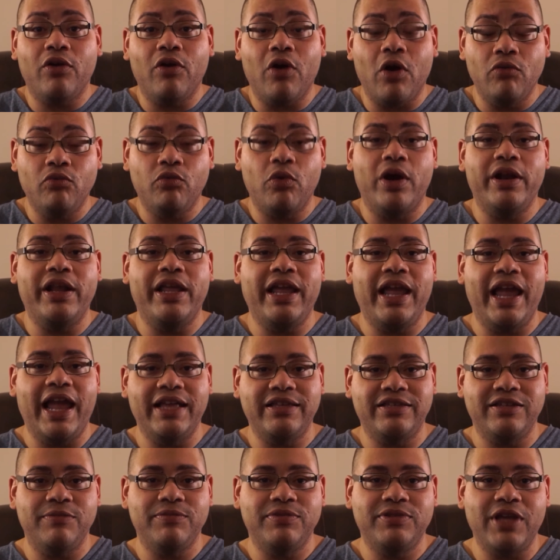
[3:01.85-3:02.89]
on running
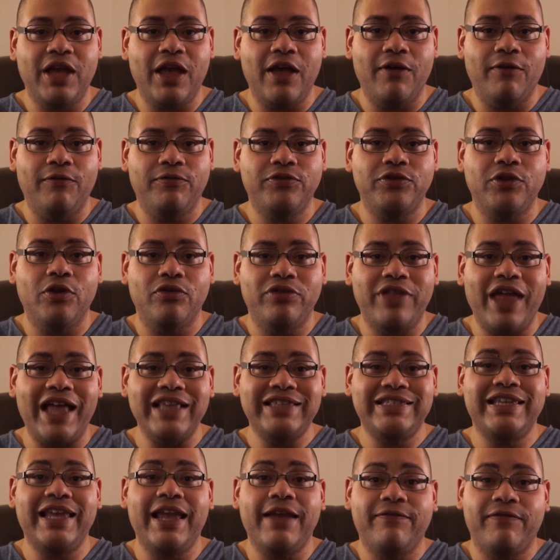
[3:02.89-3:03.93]
ads themselves. So
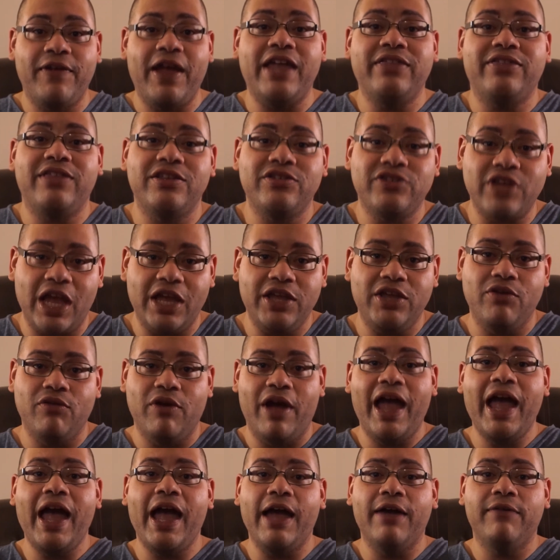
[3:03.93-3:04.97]
that's the advantage that you
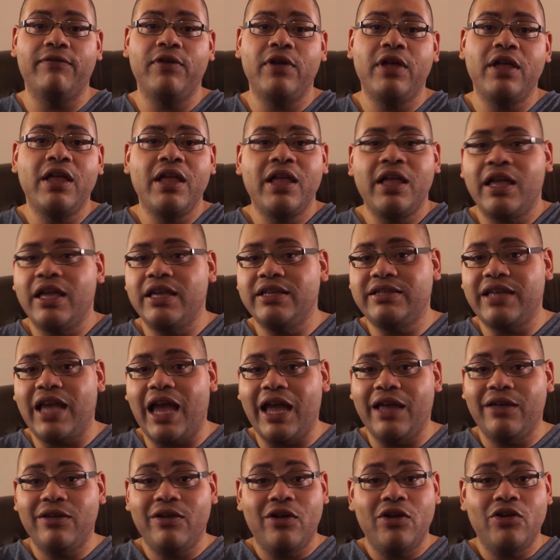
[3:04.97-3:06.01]
have, is
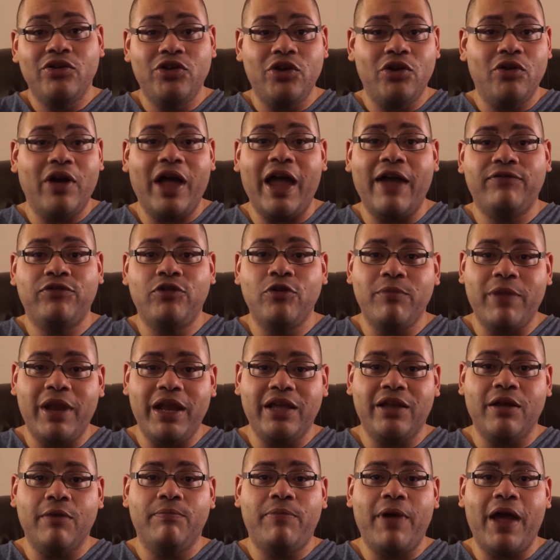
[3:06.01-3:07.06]
that you don't have too many
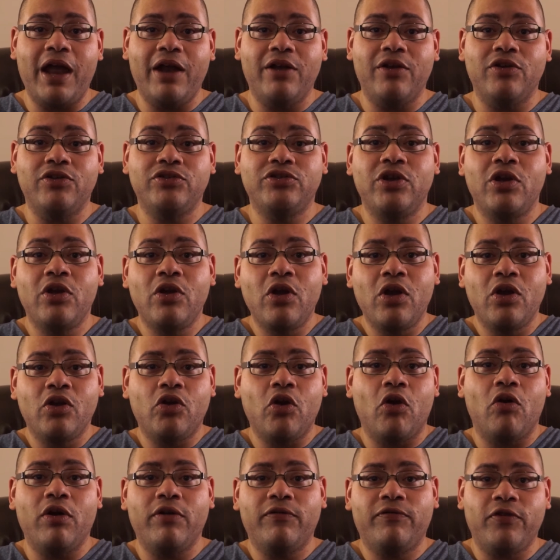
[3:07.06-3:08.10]
competitors
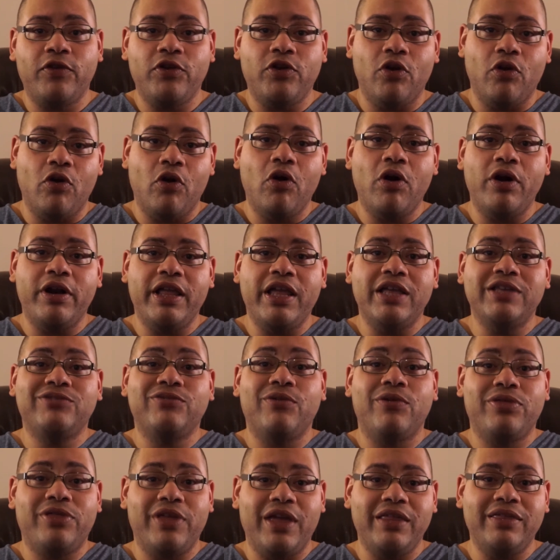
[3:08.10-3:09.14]
going for your audience
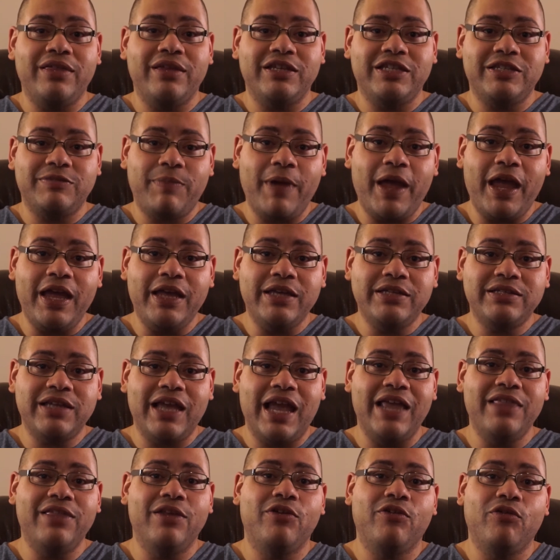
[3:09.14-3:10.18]
within the space.
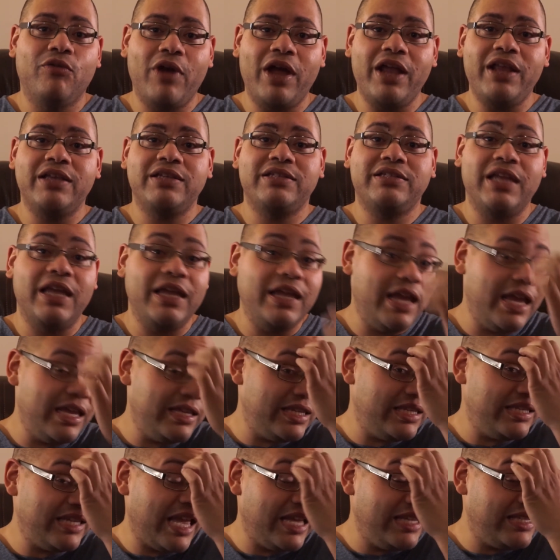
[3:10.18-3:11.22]
And the greatest thing
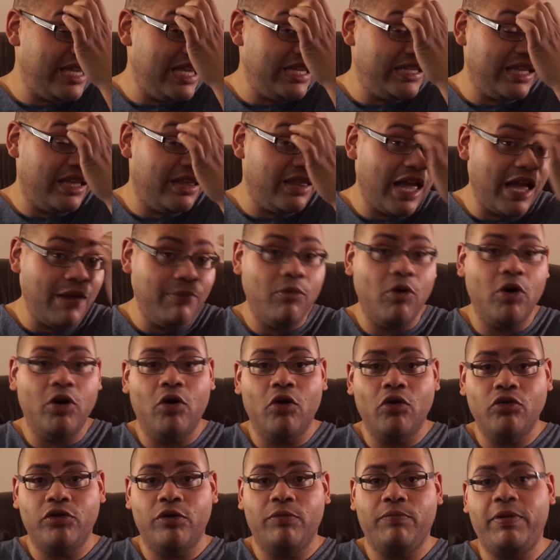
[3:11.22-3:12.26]
is that since a lot more
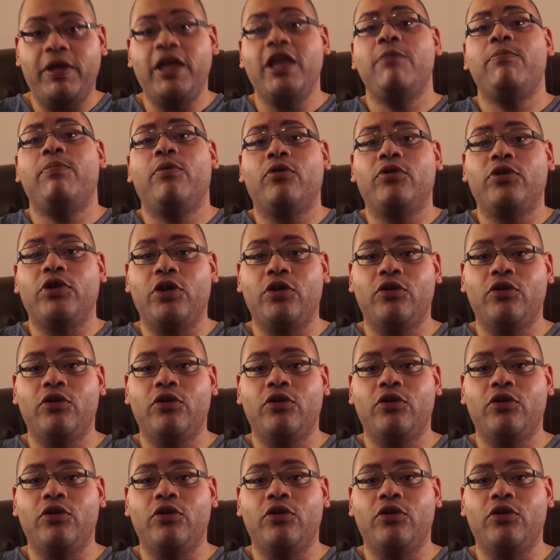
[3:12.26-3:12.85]
older people